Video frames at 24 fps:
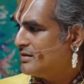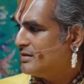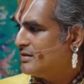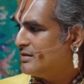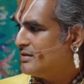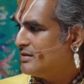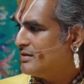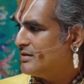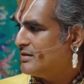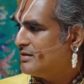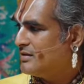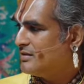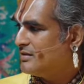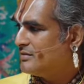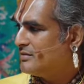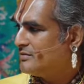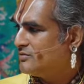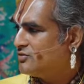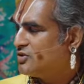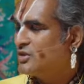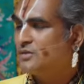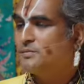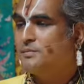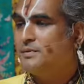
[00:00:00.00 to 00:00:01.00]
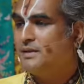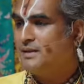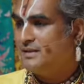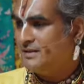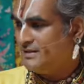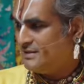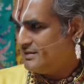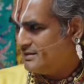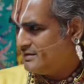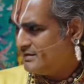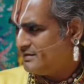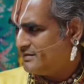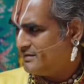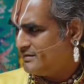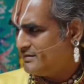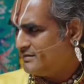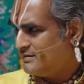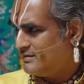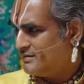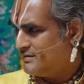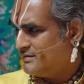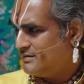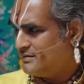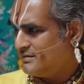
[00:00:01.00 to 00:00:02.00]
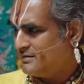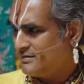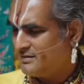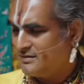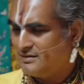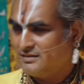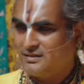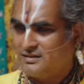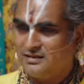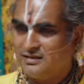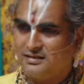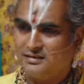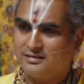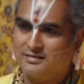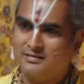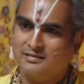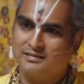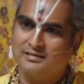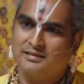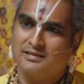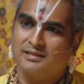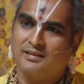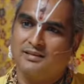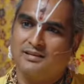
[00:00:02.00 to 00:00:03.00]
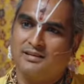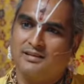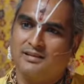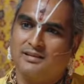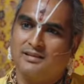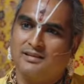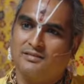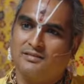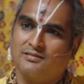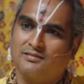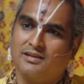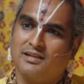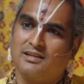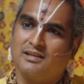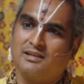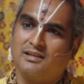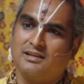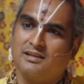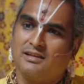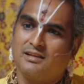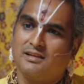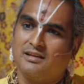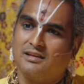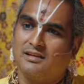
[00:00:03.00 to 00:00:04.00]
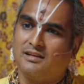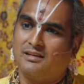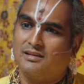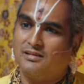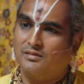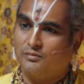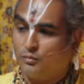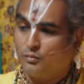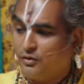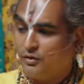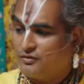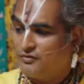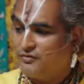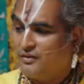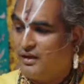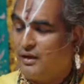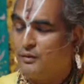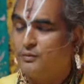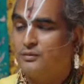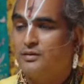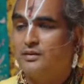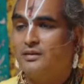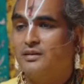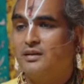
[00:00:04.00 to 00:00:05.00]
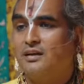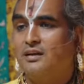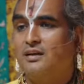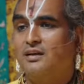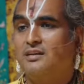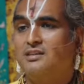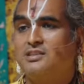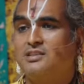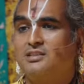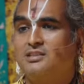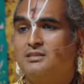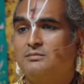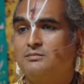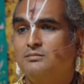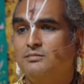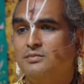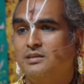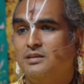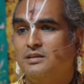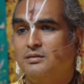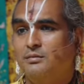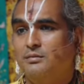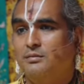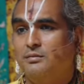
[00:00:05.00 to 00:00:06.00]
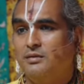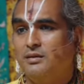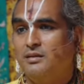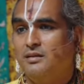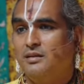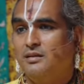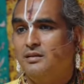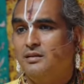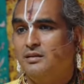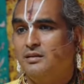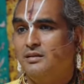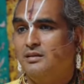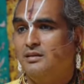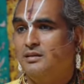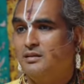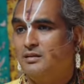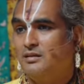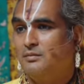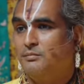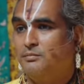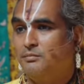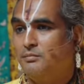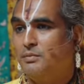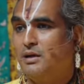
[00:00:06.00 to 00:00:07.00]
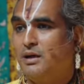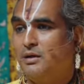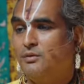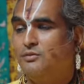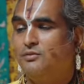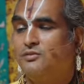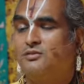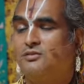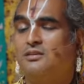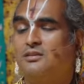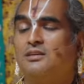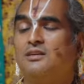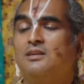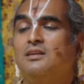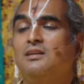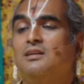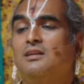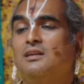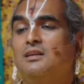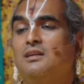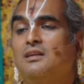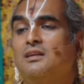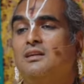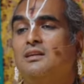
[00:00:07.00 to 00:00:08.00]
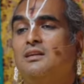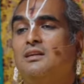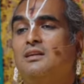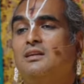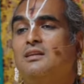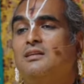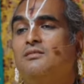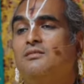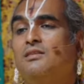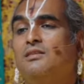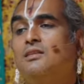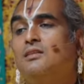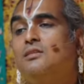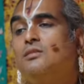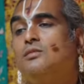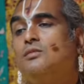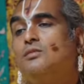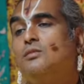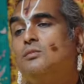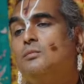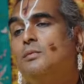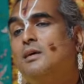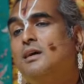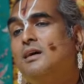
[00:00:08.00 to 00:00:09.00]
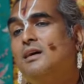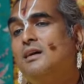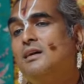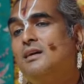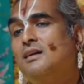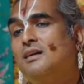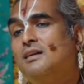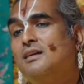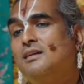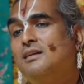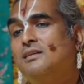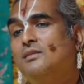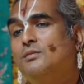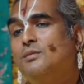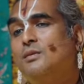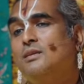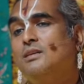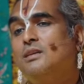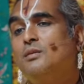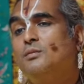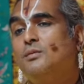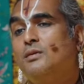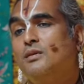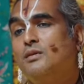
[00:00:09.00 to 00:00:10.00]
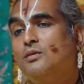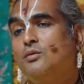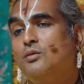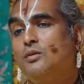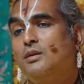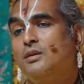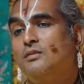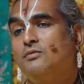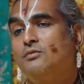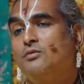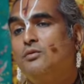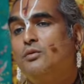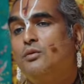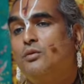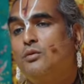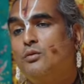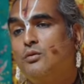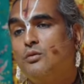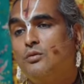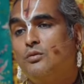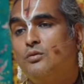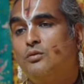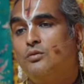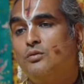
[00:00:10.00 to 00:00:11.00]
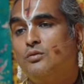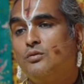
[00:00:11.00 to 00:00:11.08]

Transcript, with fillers: uh, chickpea, you know, that uh, was found in the ashram in a, in a, in a pouch. But the Guruma, when they were going for